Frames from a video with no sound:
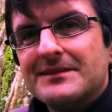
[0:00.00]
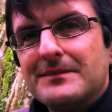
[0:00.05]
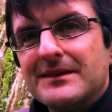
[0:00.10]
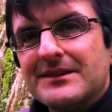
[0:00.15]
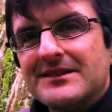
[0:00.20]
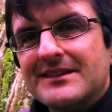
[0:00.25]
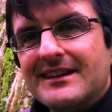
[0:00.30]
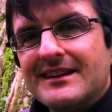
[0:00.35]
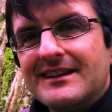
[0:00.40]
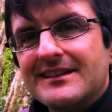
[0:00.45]

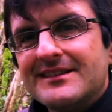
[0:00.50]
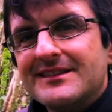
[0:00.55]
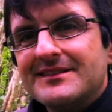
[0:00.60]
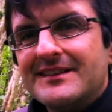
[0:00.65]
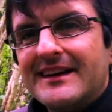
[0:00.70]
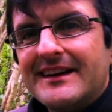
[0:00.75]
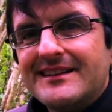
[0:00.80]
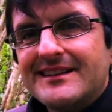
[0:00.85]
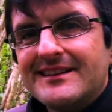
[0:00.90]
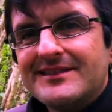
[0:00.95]
Between the sort of
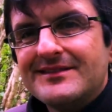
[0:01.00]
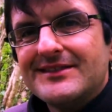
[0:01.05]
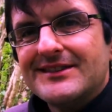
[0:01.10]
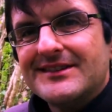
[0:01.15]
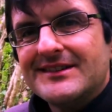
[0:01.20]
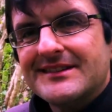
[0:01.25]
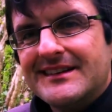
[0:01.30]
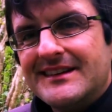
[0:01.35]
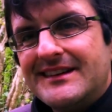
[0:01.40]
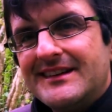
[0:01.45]

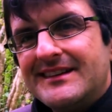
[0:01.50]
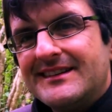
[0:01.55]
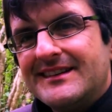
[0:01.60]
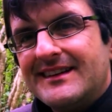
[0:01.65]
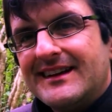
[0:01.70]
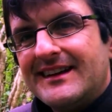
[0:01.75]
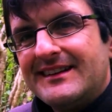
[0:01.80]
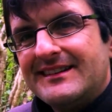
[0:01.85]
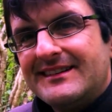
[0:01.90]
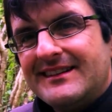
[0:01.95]
1840s and
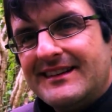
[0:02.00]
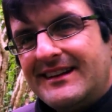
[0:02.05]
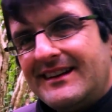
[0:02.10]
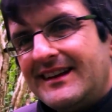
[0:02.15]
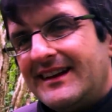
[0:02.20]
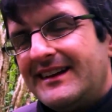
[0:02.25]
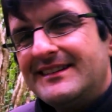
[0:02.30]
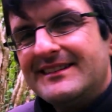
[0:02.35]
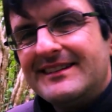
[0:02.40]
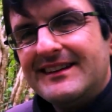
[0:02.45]

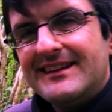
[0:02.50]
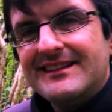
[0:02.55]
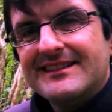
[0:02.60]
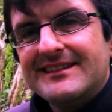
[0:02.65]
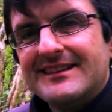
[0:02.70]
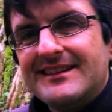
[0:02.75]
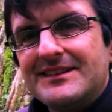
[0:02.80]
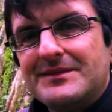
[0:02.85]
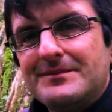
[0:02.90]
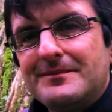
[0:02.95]
1880s,
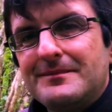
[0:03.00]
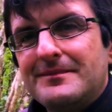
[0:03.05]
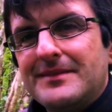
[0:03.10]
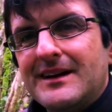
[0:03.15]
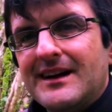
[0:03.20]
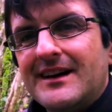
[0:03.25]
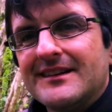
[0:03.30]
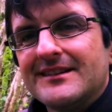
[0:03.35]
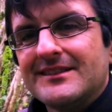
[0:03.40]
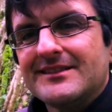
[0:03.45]
these
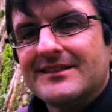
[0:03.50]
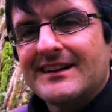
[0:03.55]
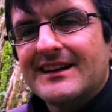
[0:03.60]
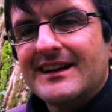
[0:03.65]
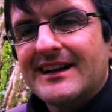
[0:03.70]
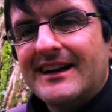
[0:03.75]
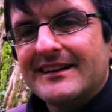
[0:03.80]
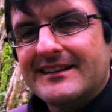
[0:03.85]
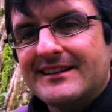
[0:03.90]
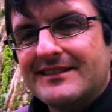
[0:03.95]
plants were
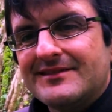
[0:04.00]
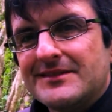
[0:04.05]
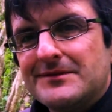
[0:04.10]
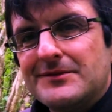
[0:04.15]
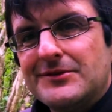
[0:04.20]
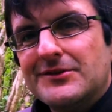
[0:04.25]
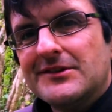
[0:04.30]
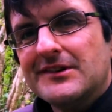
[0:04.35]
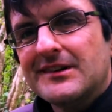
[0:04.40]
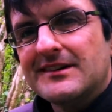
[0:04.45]
collected from
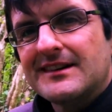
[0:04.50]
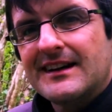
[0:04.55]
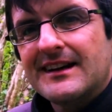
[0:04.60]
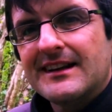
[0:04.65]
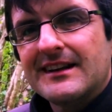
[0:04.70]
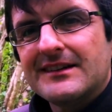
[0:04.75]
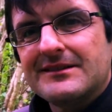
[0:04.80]
all around the